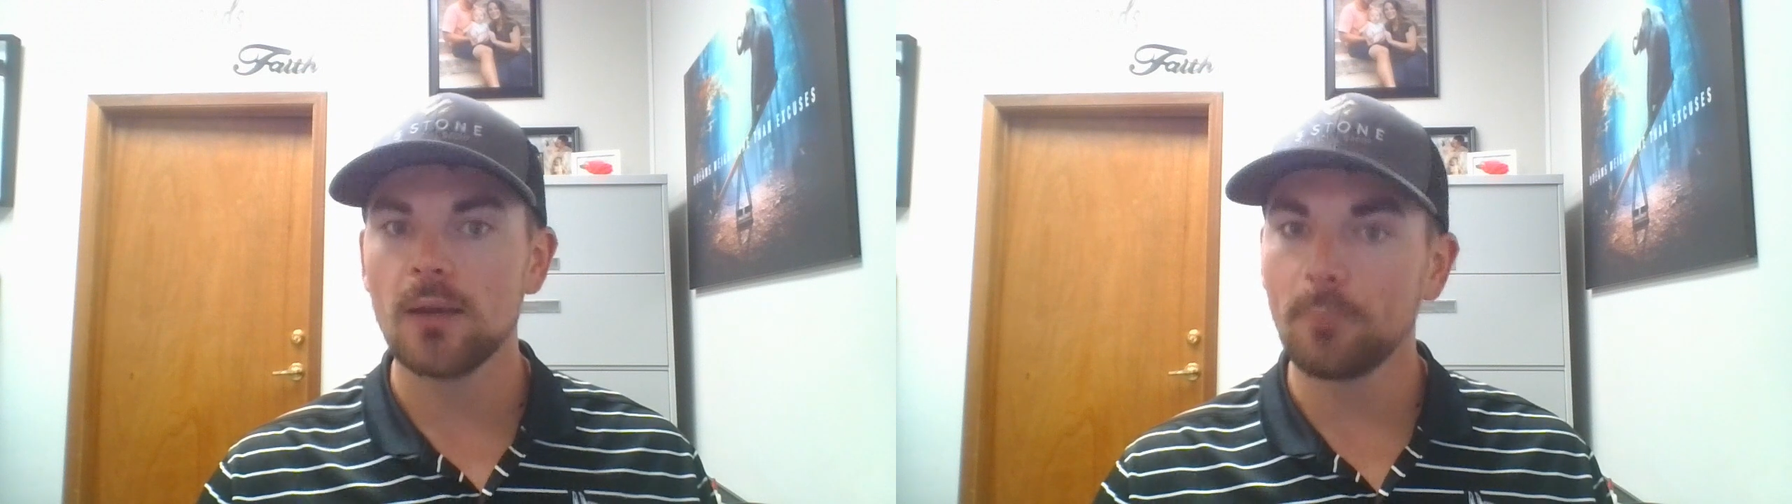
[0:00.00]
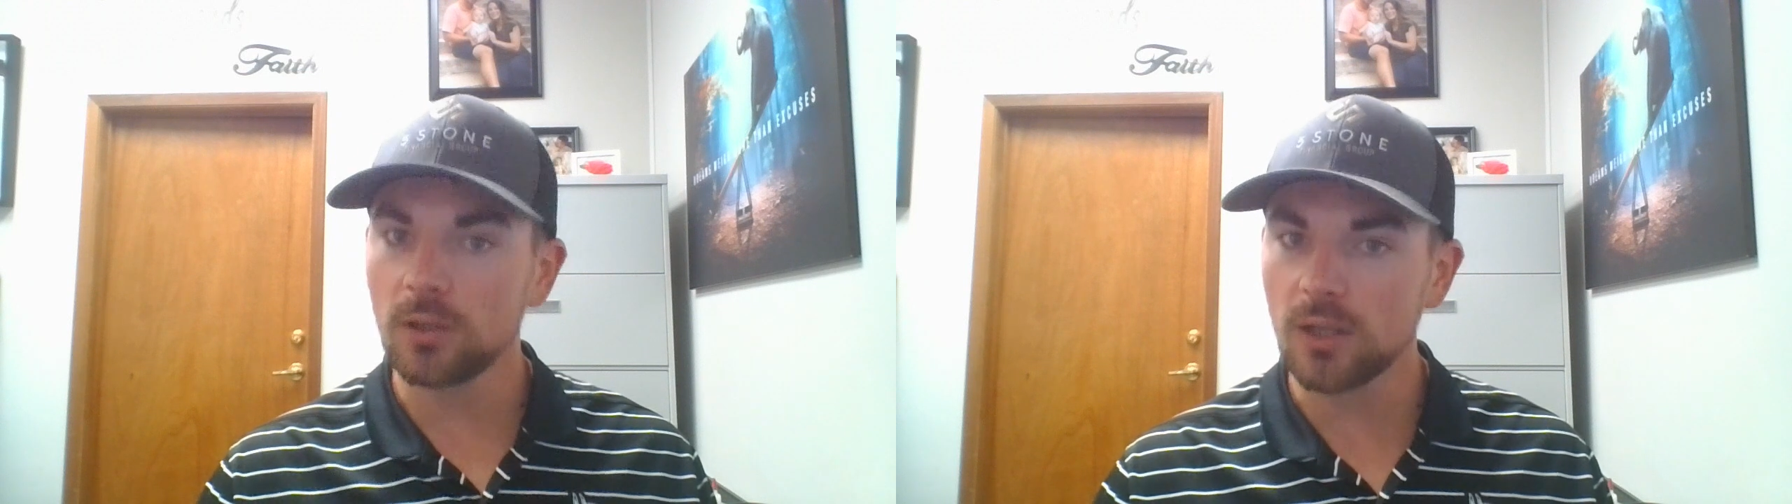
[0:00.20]

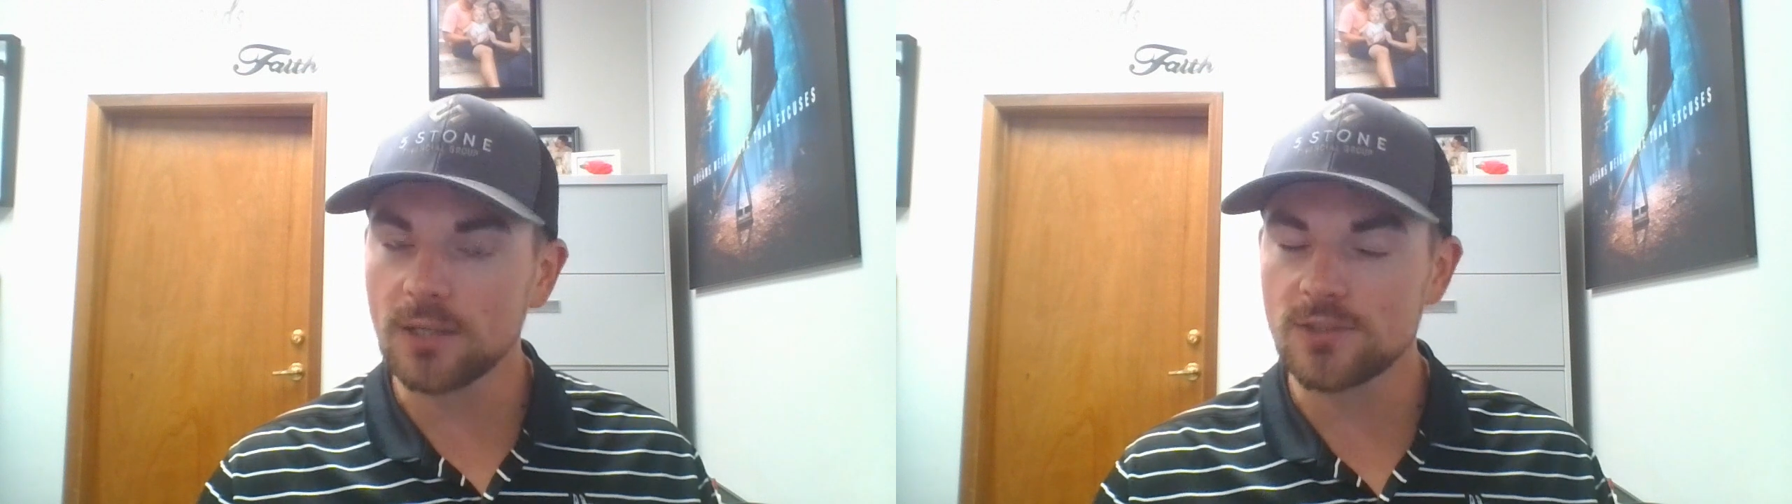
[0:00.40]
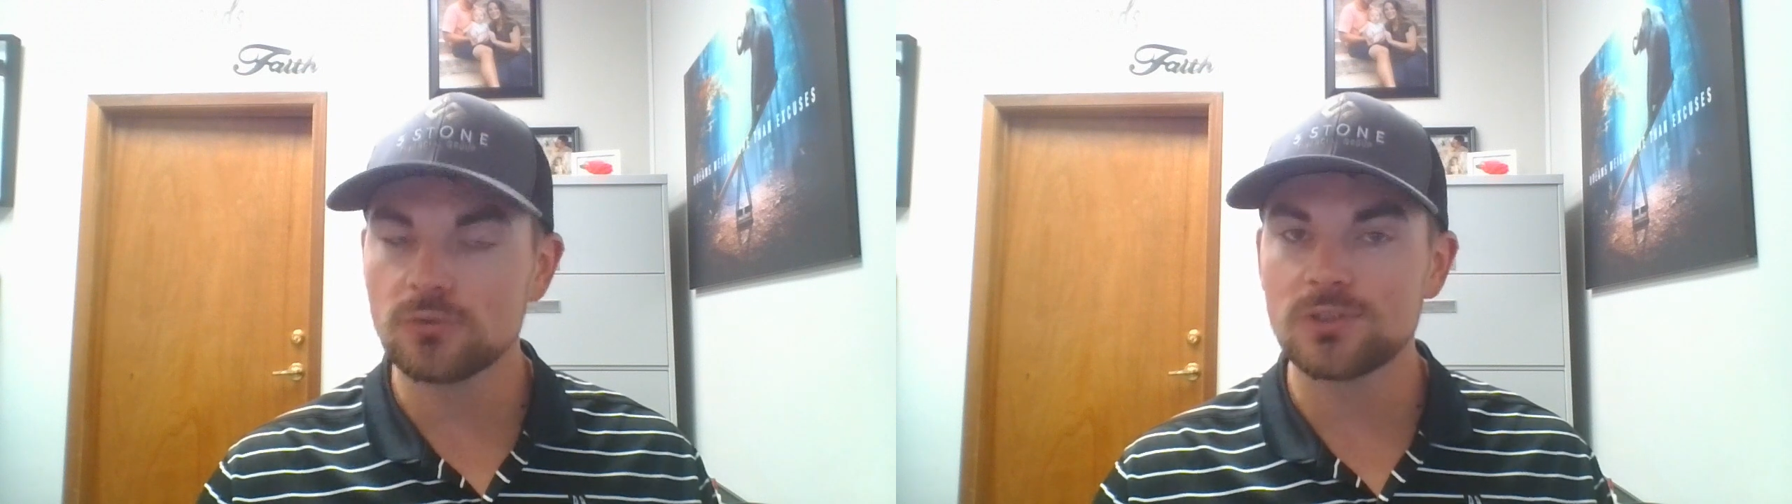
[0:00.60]

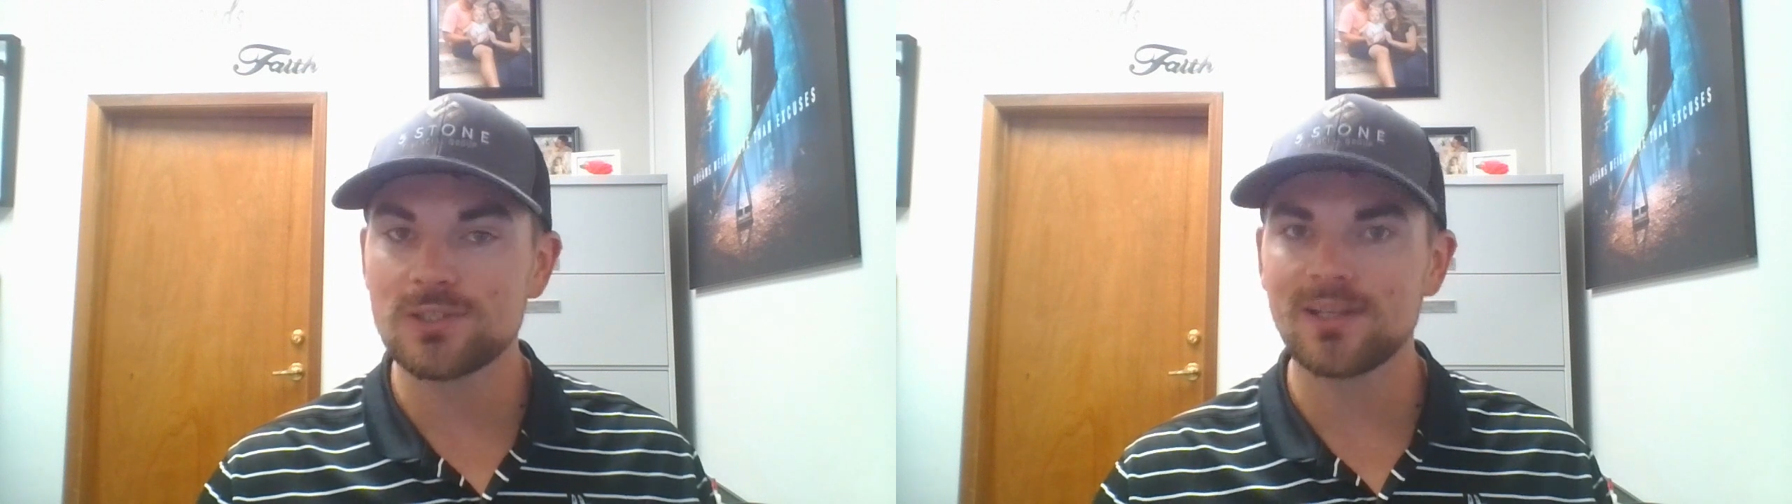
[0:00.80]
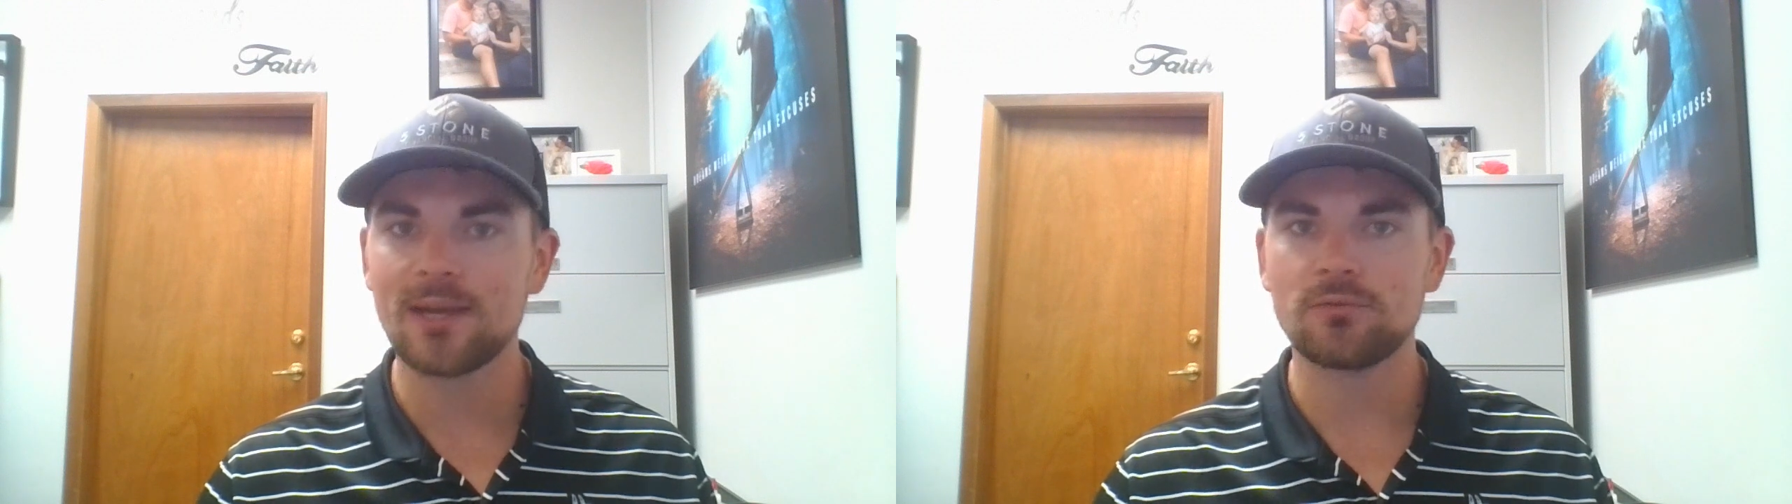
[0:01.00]
Plus, you
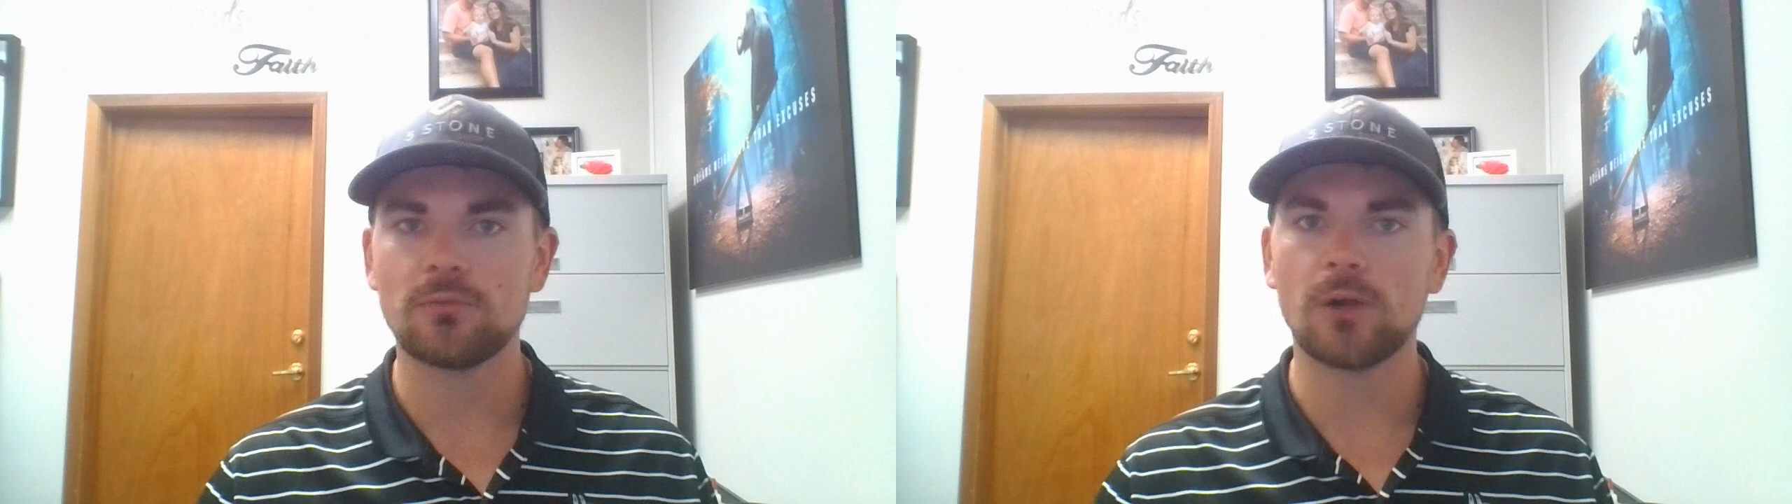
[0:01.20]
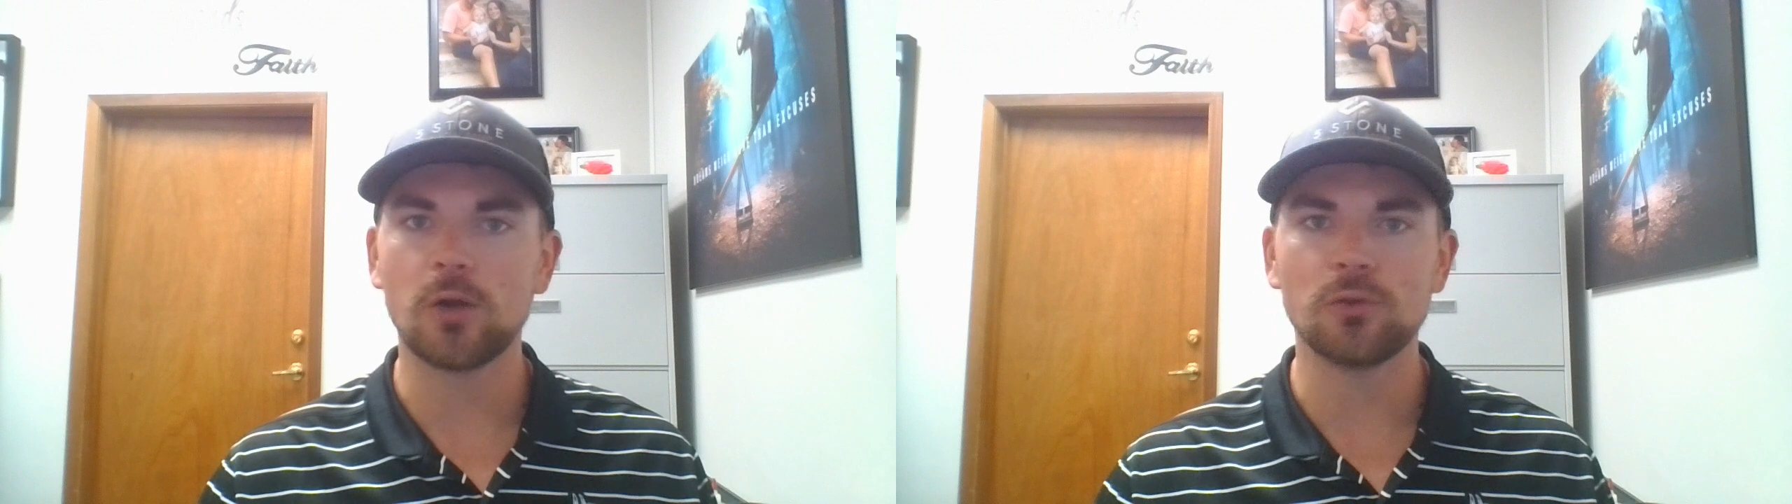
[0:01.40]
still have to
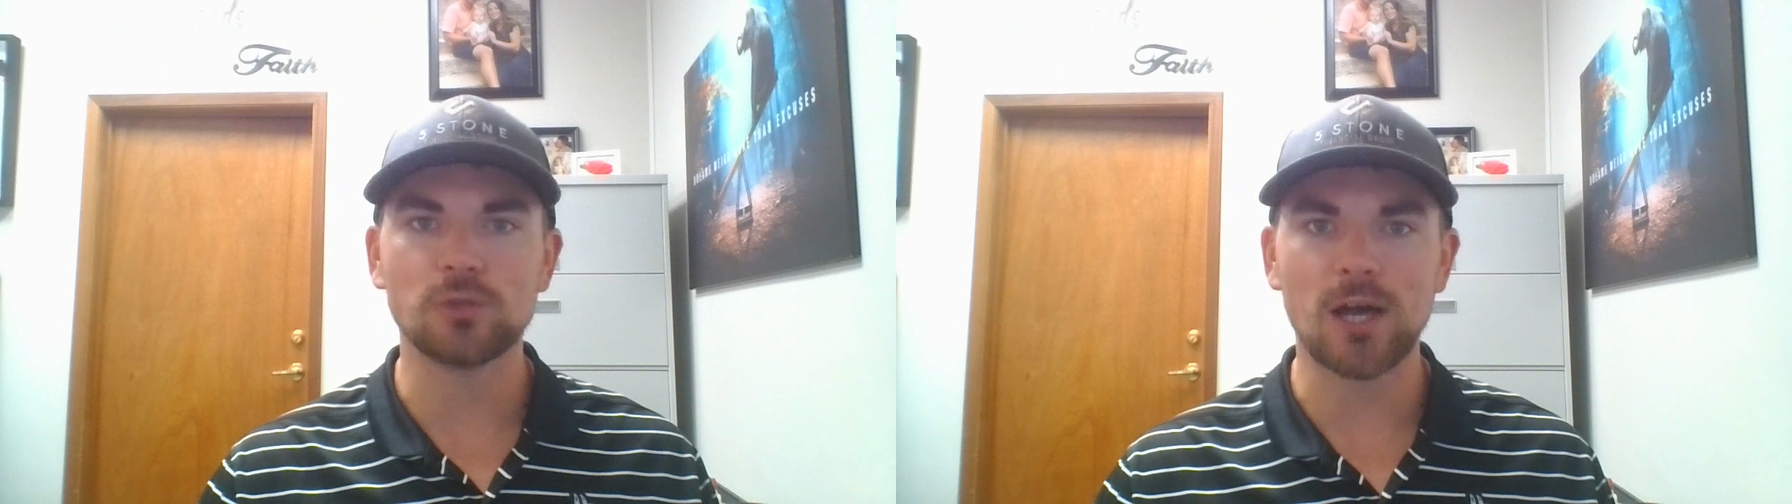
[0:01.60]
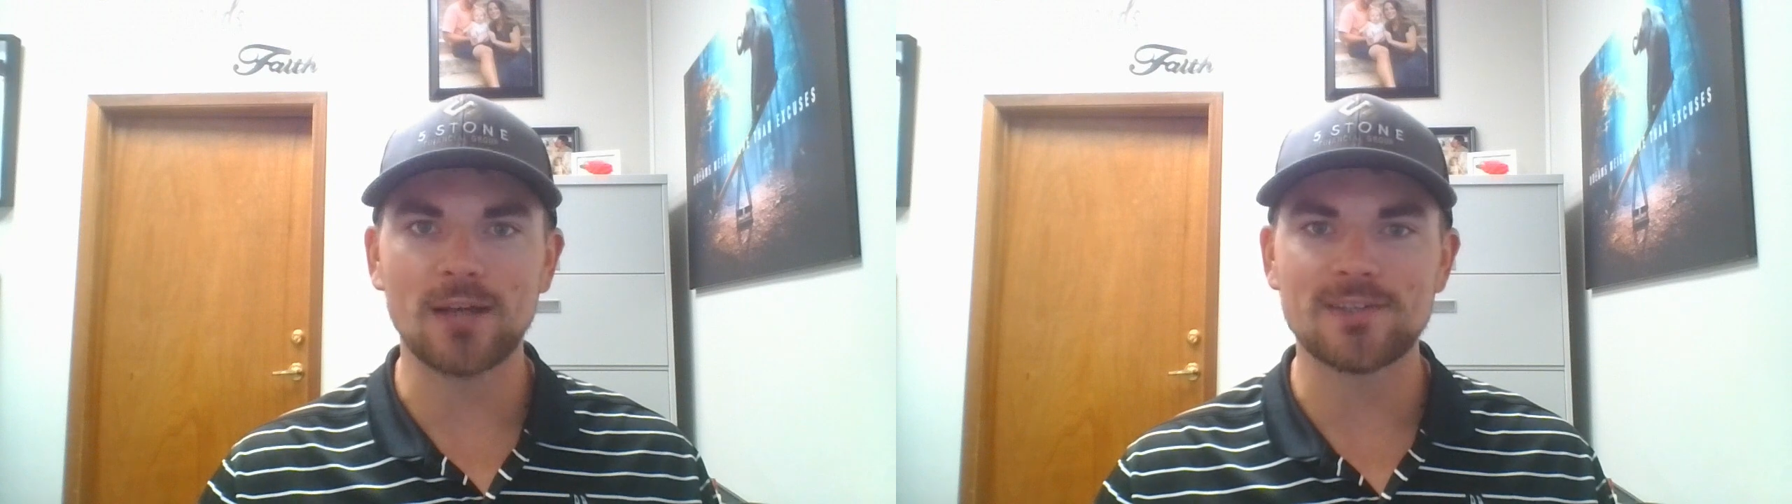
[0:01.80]
follow the
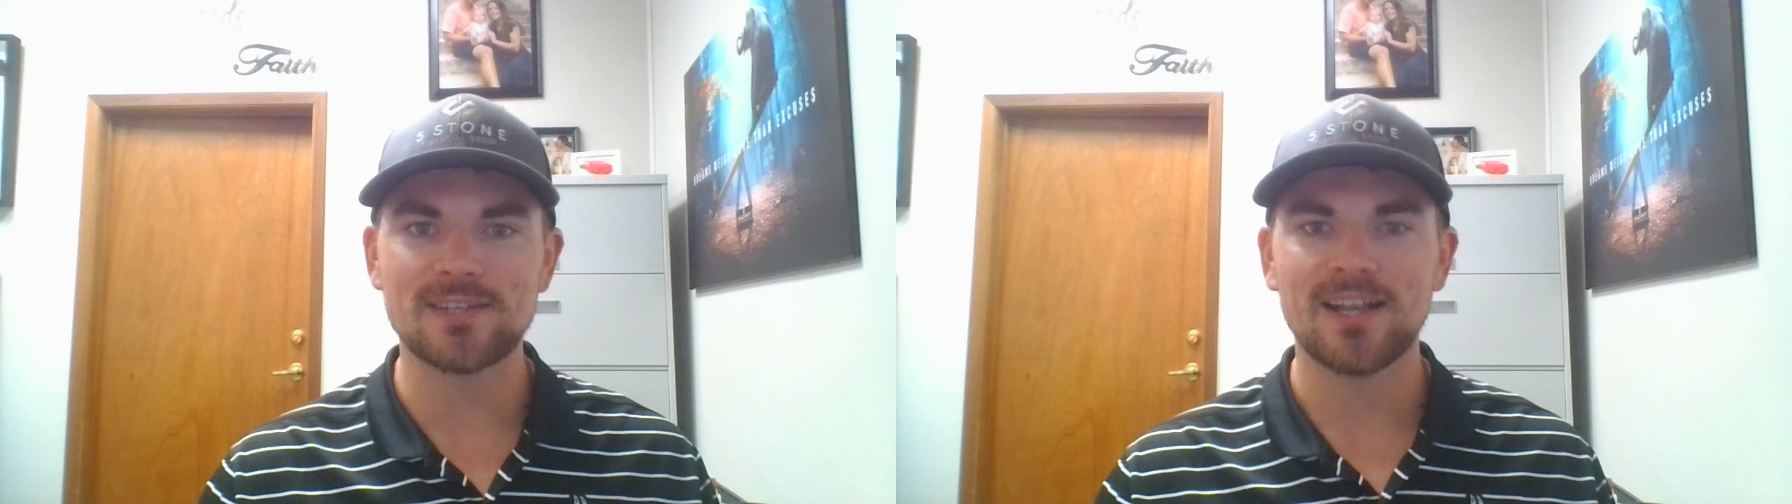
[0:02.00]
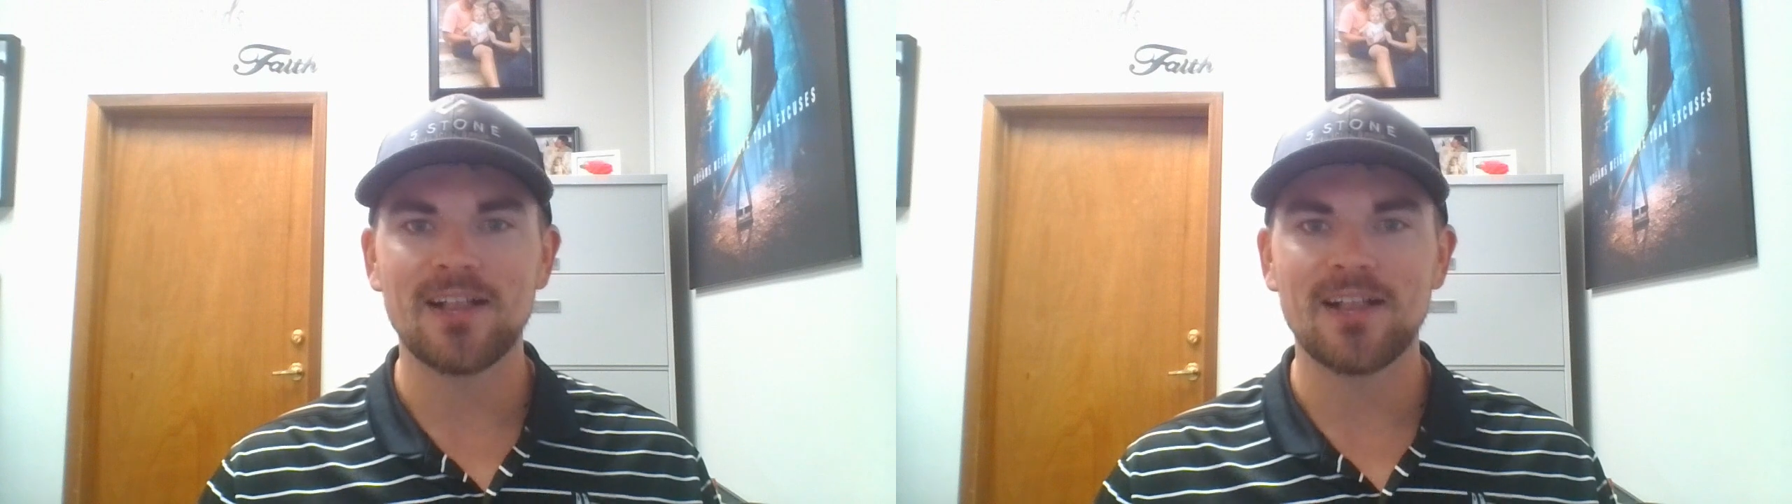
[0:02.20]
laws